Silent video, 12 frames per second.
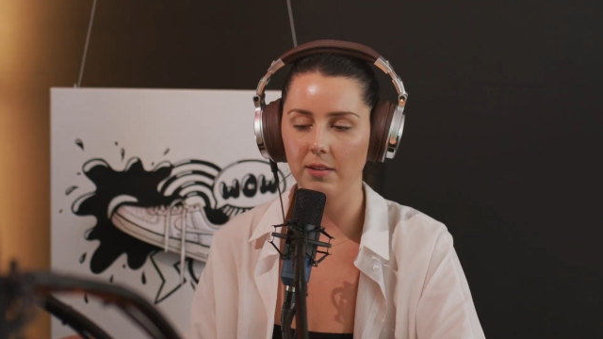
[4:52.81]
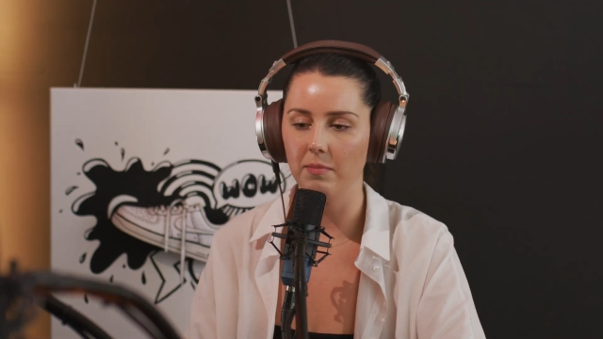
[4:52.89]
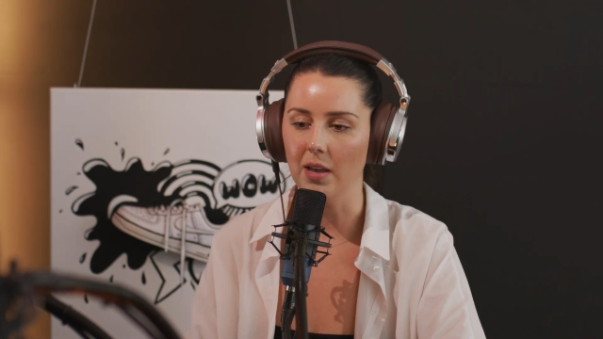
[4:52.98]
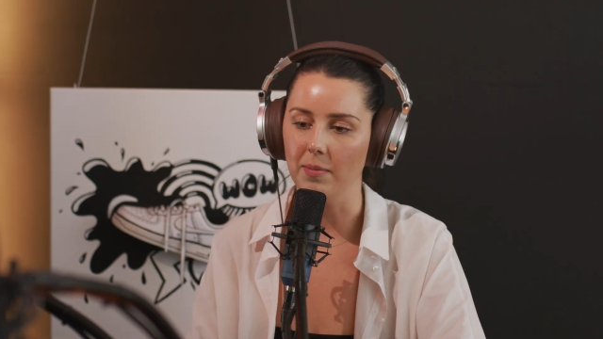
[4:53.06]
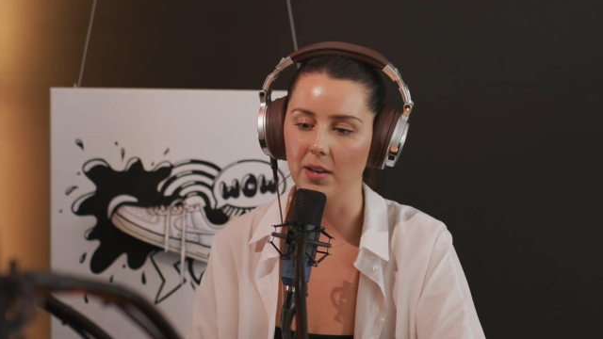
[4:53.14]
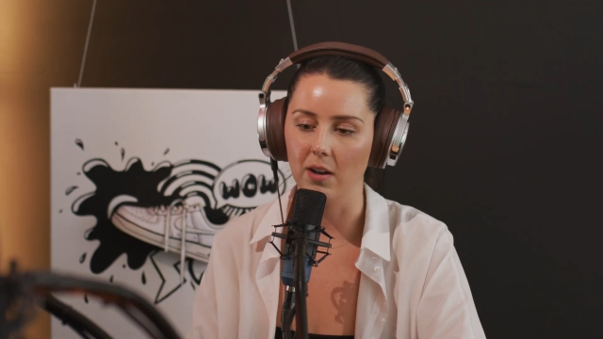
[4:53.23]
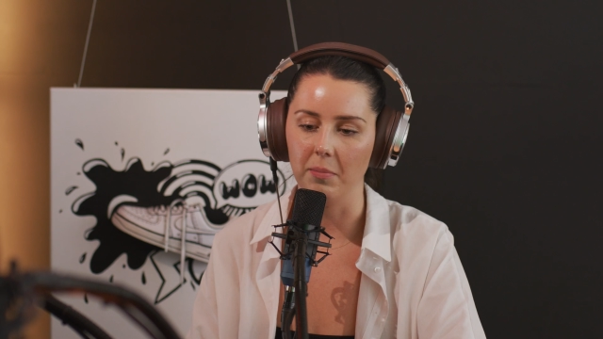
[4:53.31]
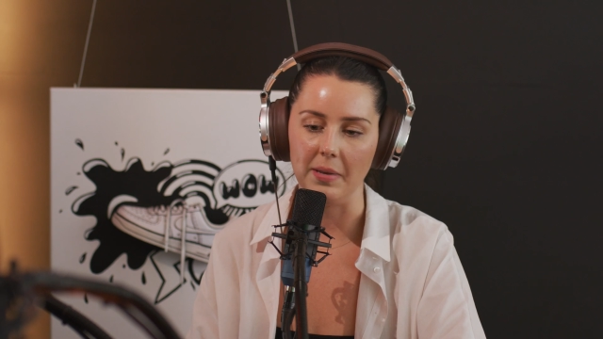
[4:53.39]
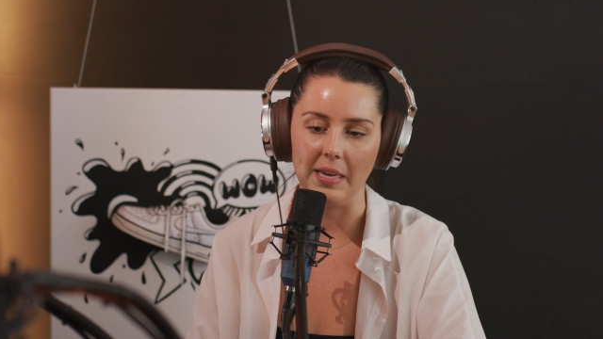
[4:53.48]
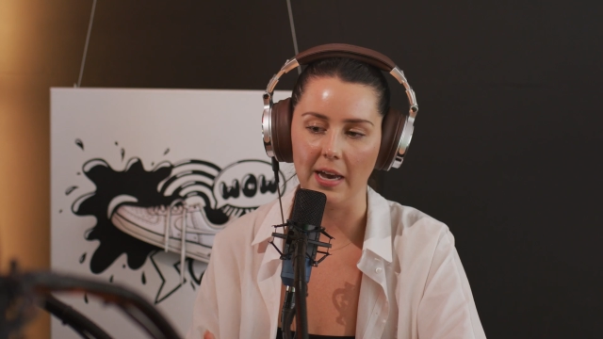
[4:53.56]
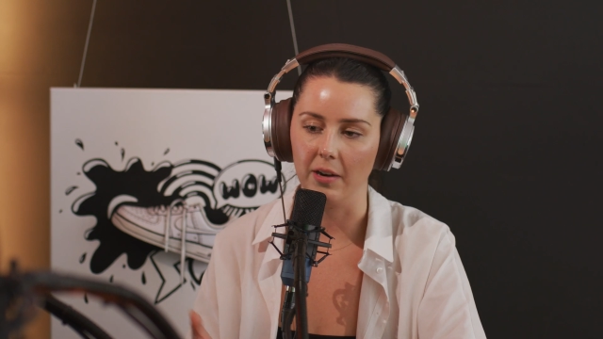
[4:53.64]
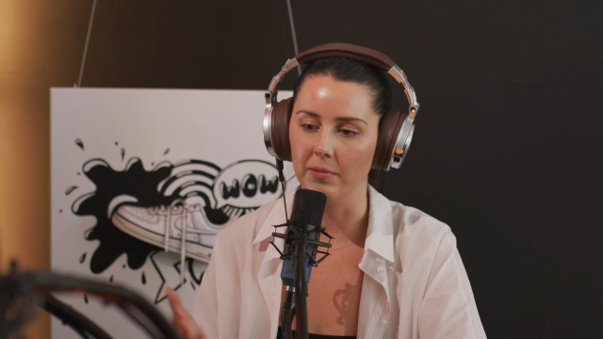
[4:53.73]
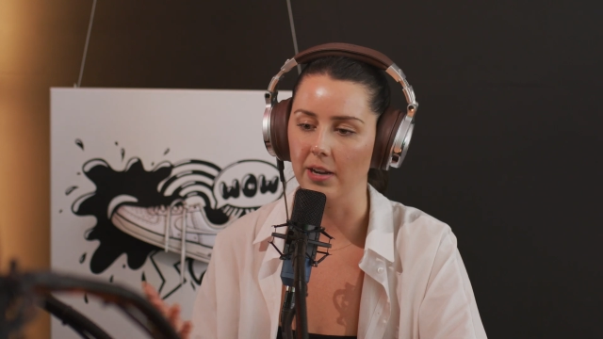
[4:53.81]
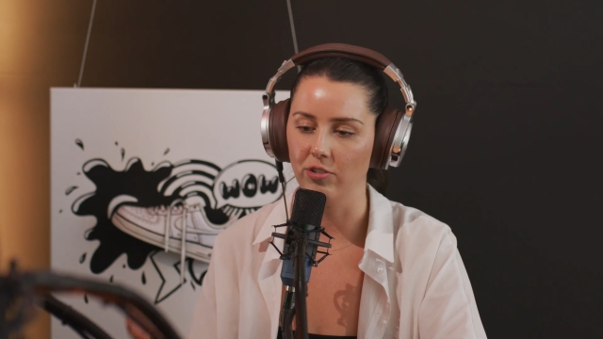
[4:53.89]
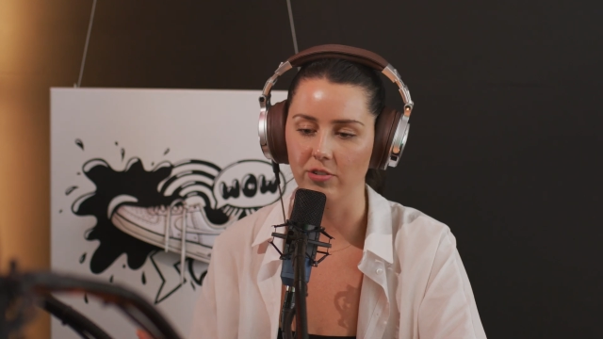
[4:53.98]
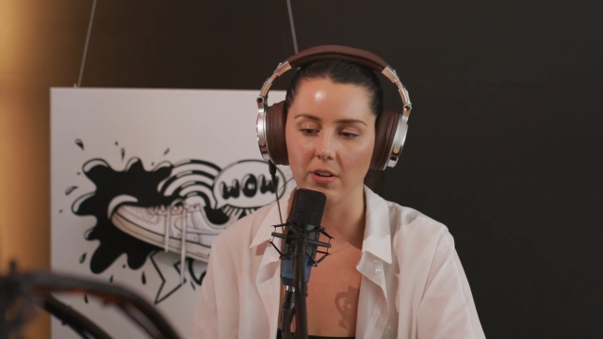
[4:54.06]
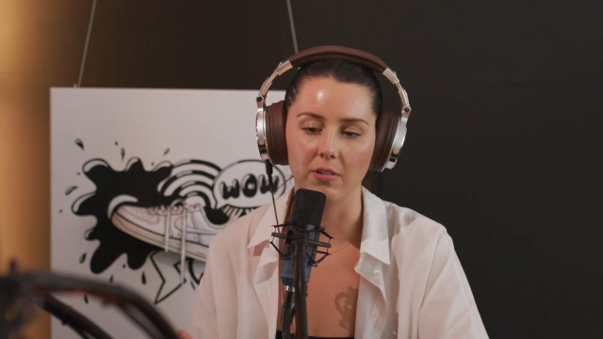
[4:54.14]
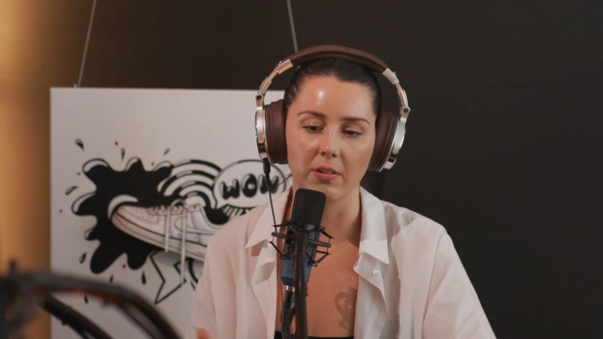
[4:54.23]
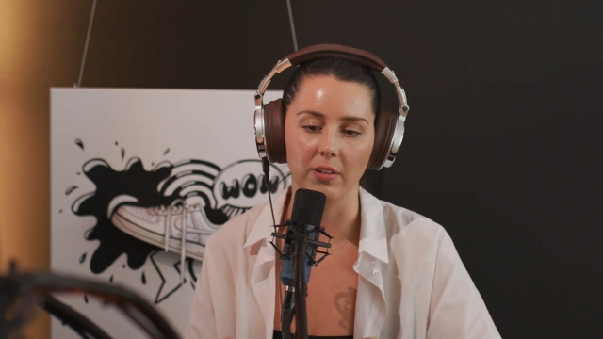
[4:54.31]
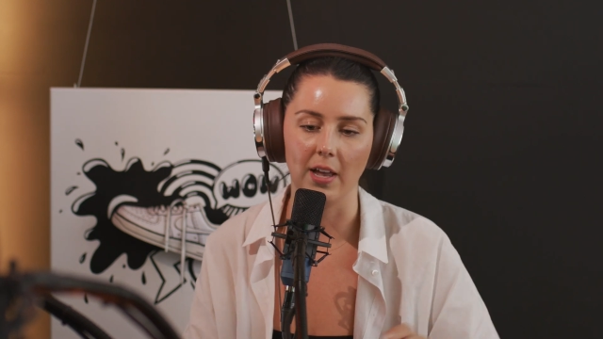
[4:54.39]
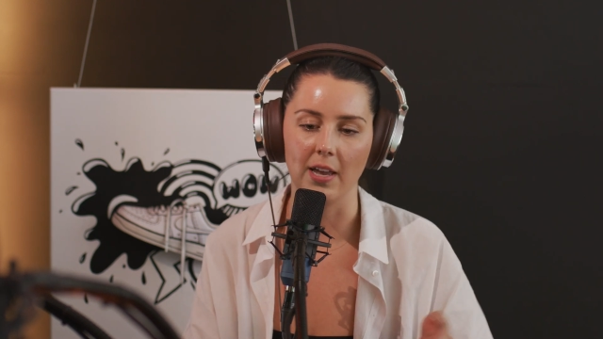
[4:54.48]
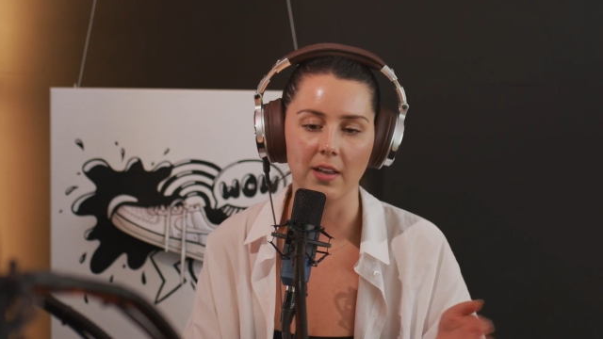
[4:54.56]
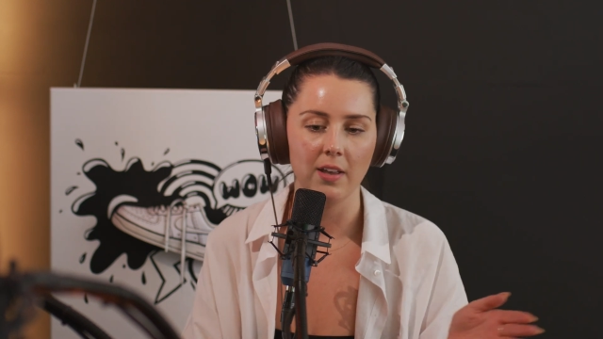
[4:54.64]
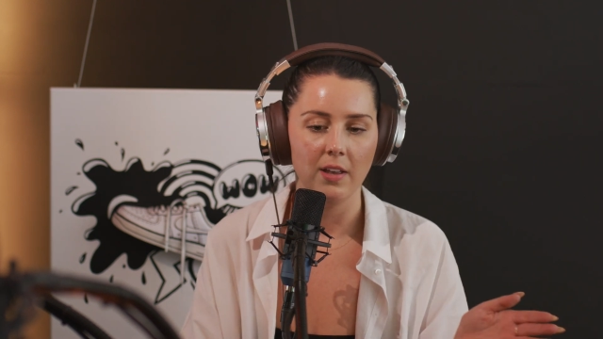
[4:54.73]
maybe I'll be at a restaurant or,
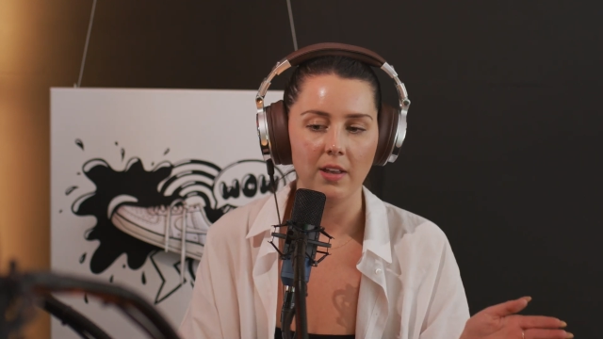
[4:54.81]
like,